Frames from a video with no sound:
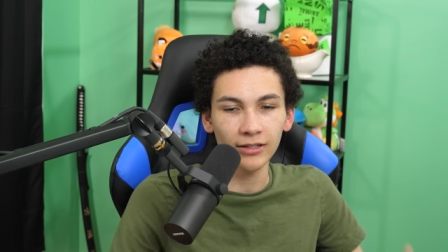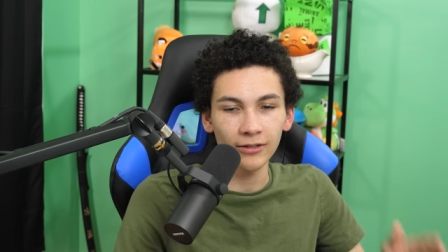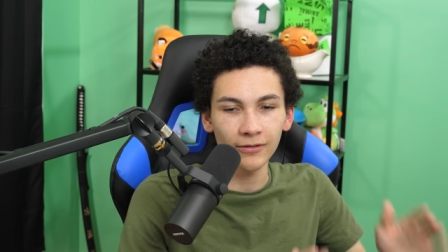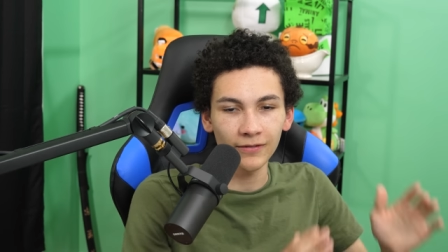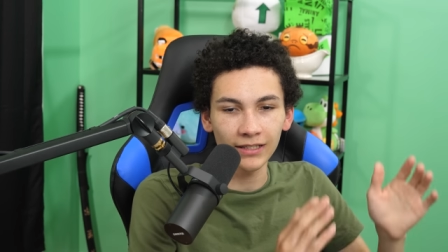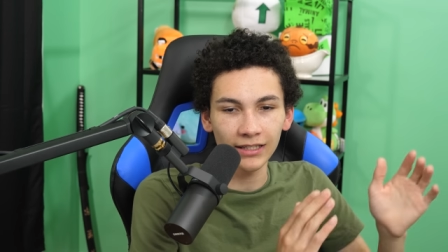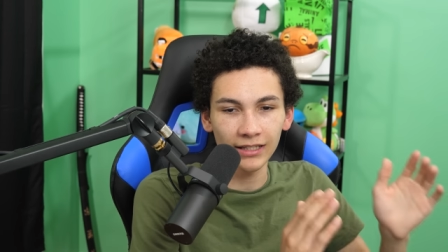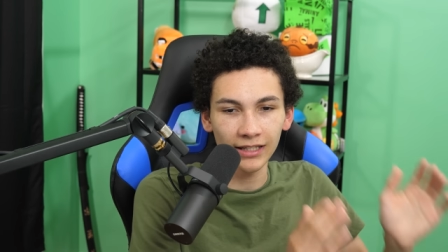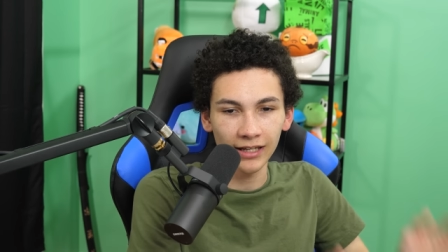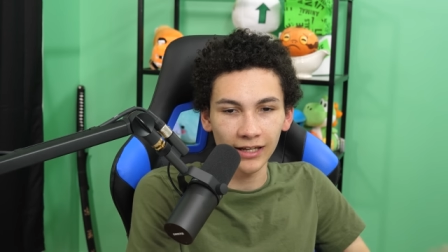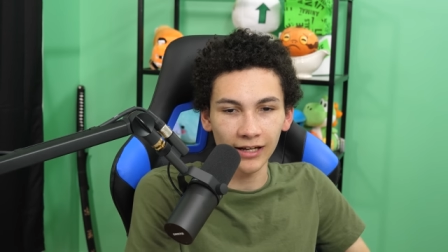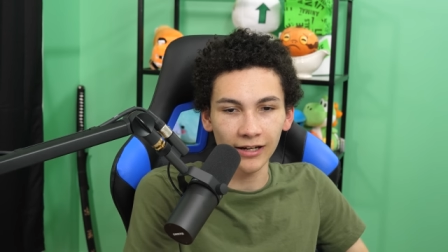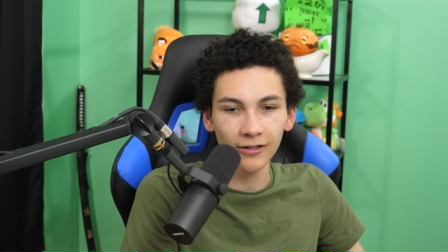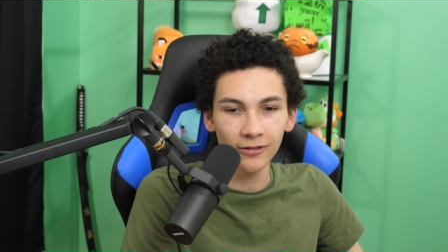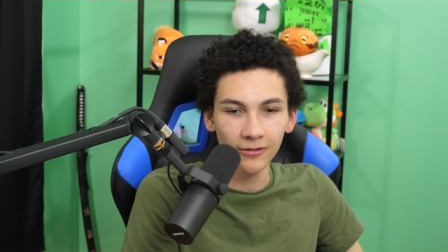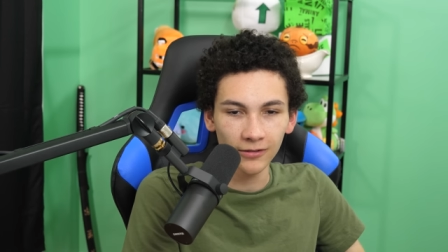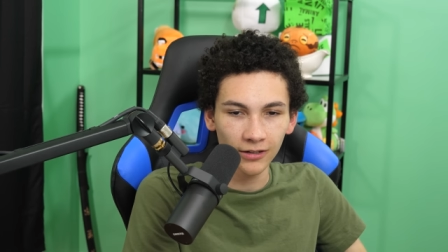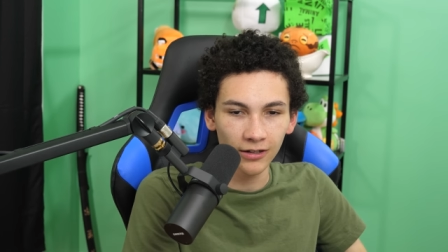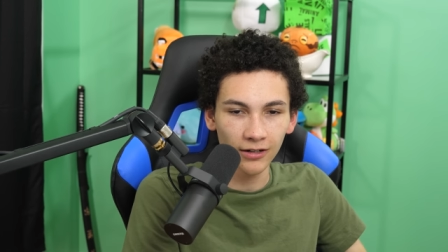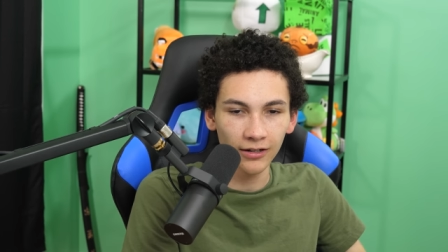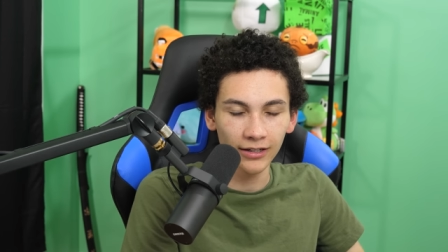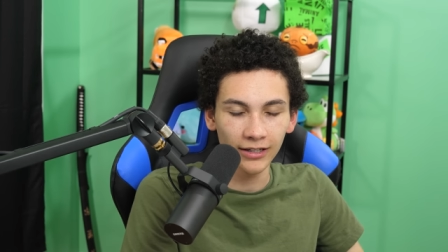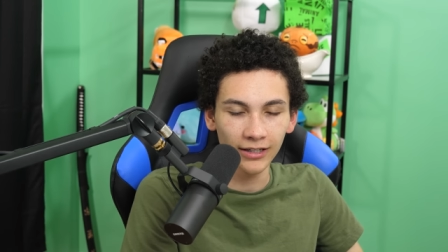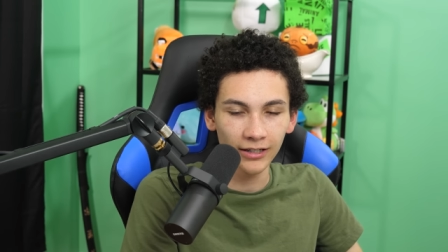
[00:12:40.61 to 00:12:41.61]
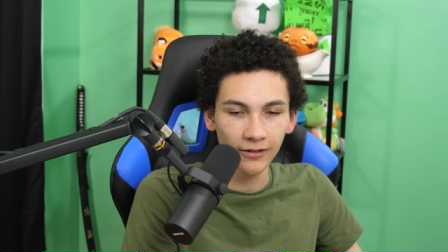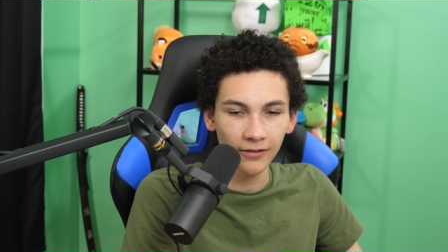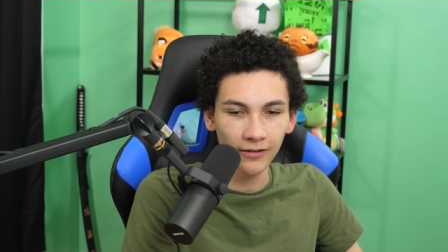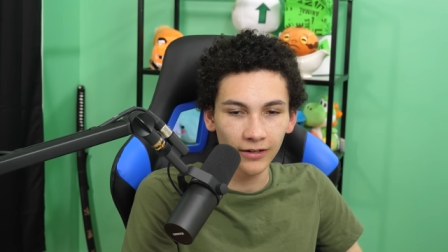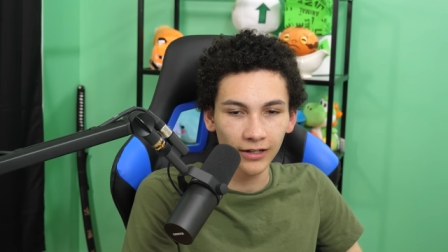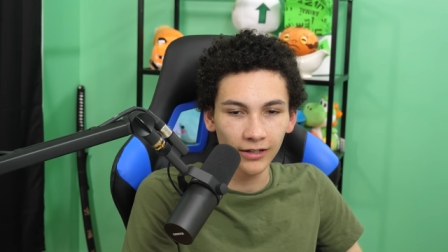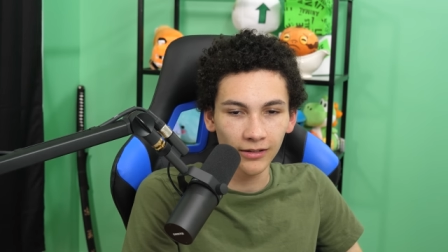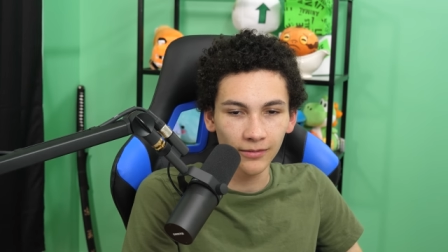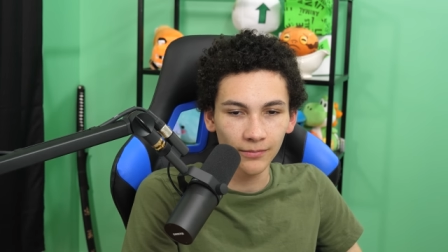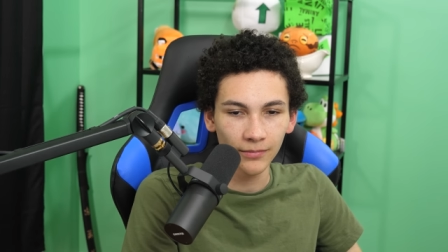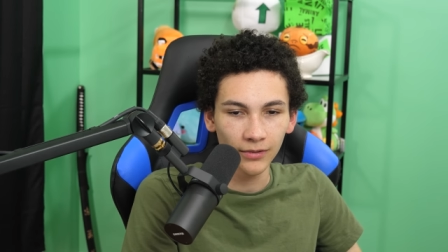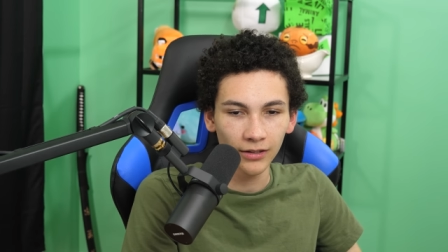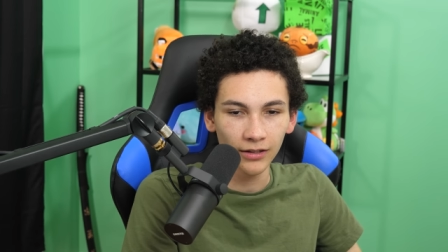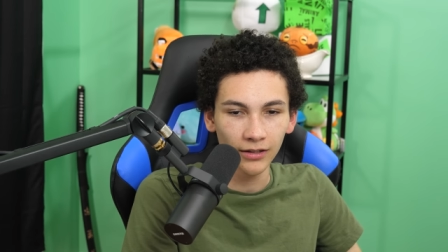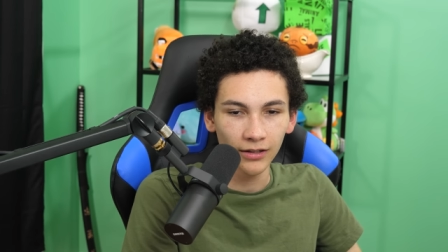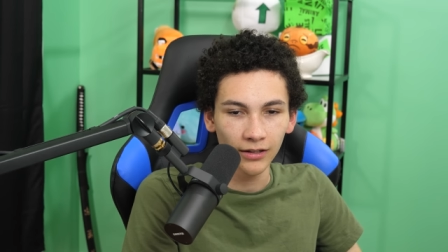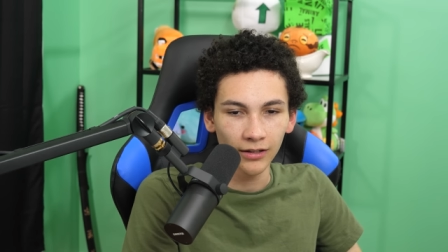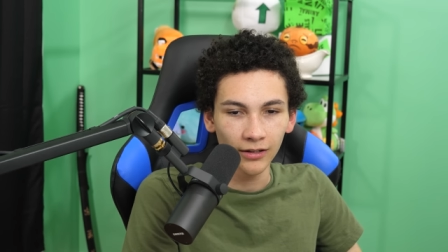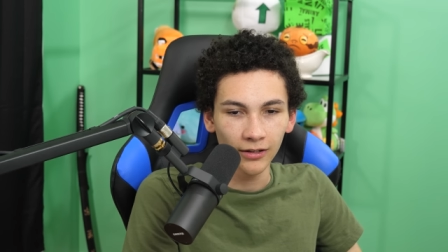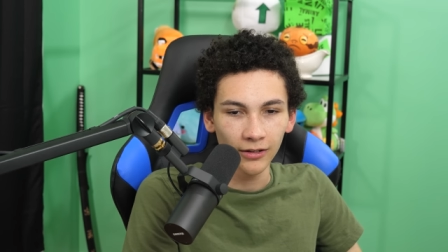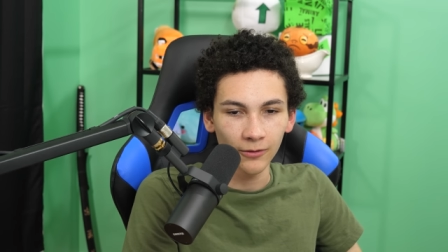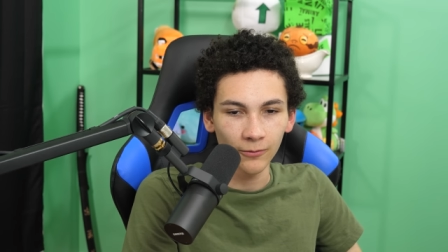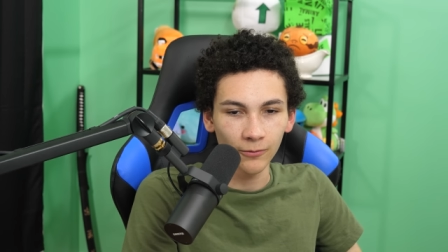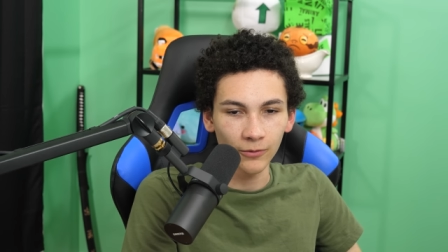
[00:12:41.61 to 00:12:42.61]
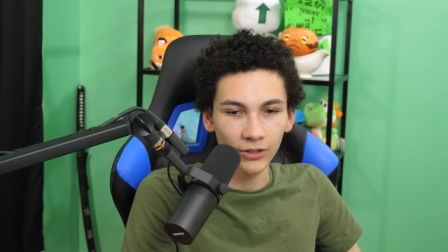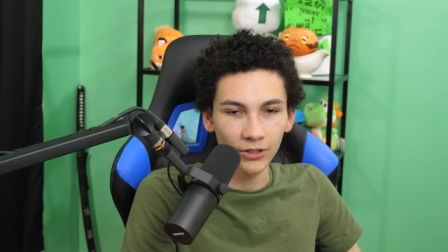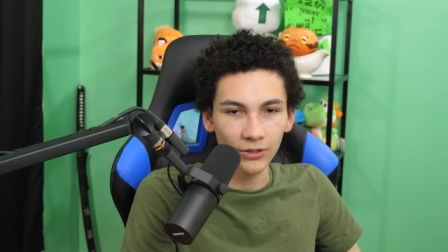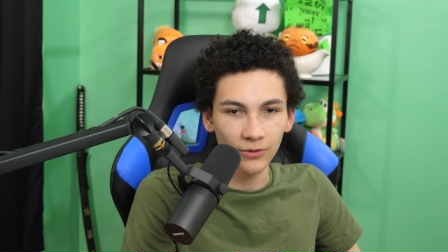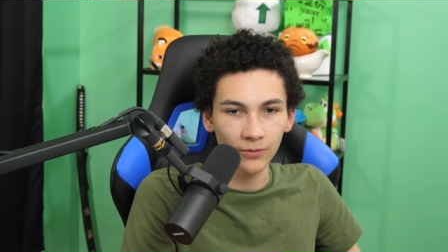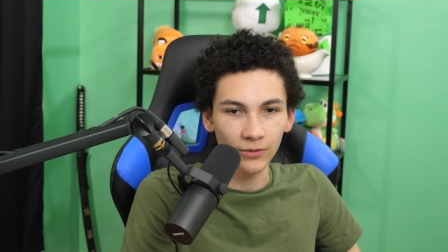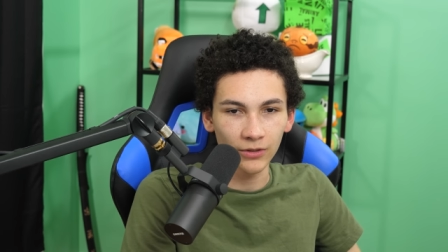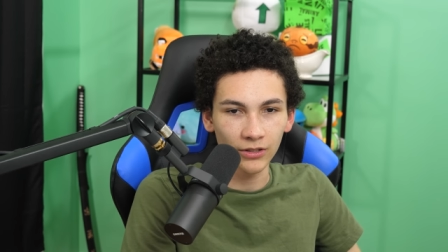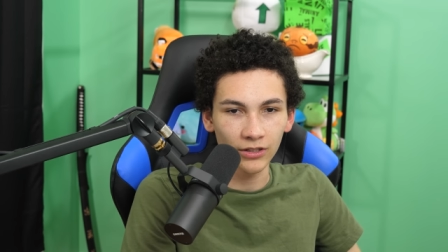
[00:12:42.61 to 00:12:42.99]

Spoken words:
There was the echocardiogram, which